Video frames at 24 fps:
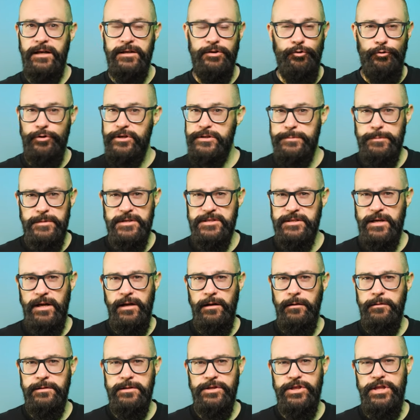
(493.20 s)
Christmas
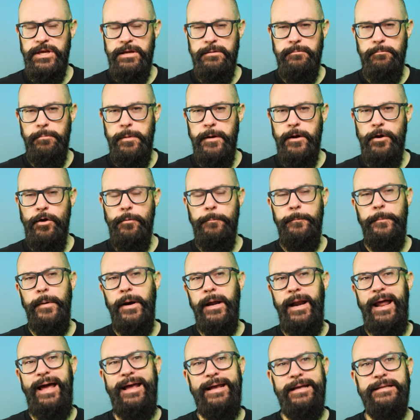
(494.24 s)
kind of themed beer,
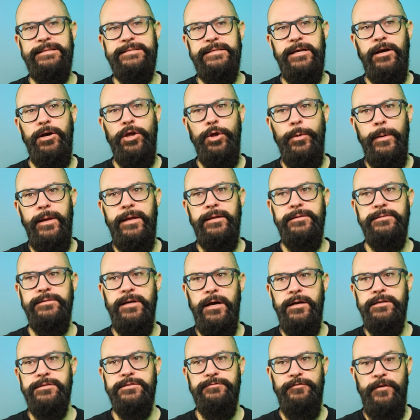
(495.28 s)
but I can tell you it
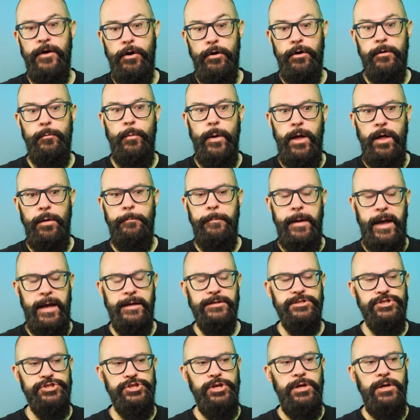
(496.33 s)
does very well
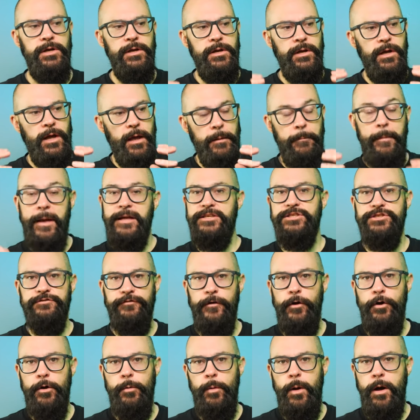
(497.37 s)
match. It matches
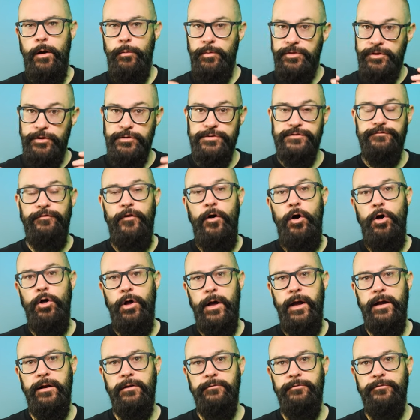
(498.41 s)
very well with those fall
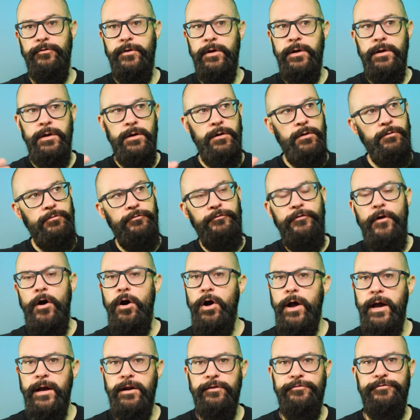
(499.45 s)
kind
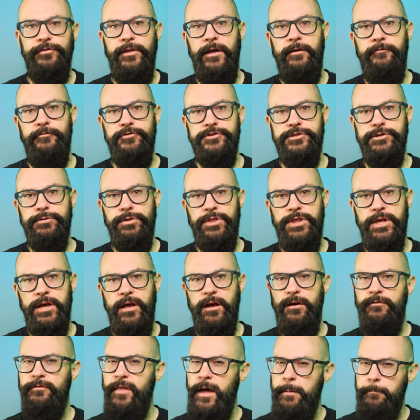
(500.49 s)
of flavors you'd
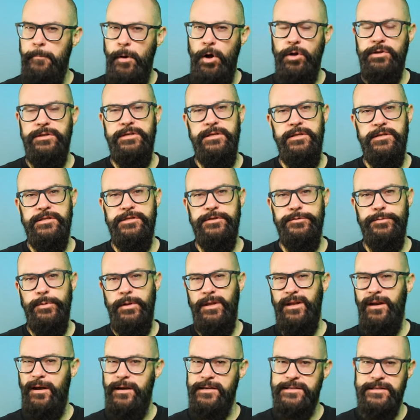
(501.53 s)
think of. That maltiness is
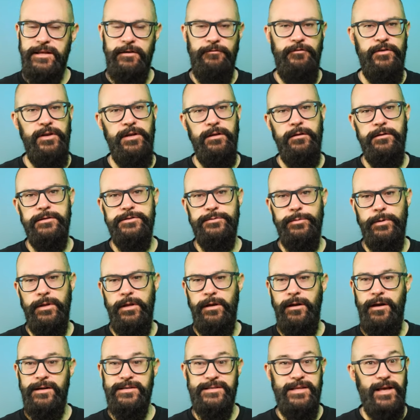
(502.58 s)
really nice. That vanilla is
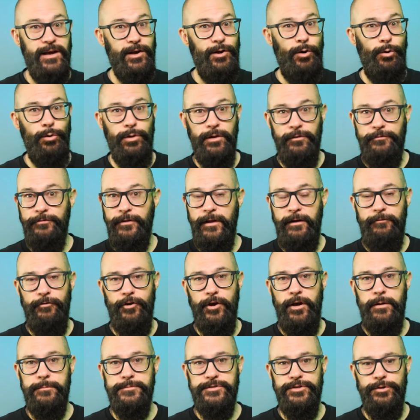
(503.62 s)
really nice. That cola flavor
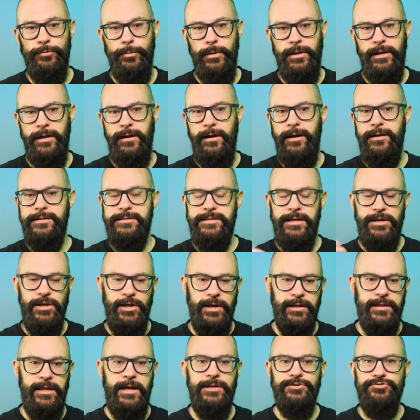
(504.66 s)
comes through really nice, and you
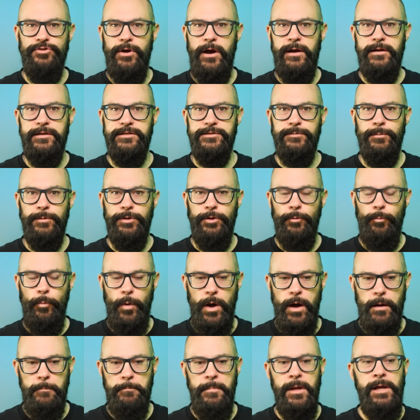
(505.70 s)
get that dryness with the
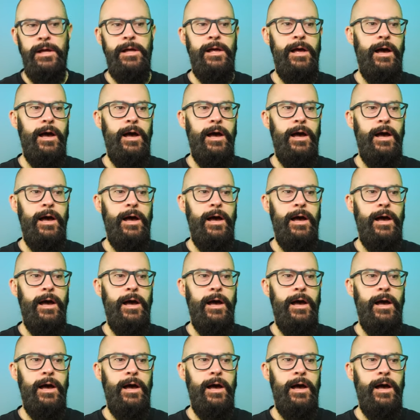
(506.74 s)
rum.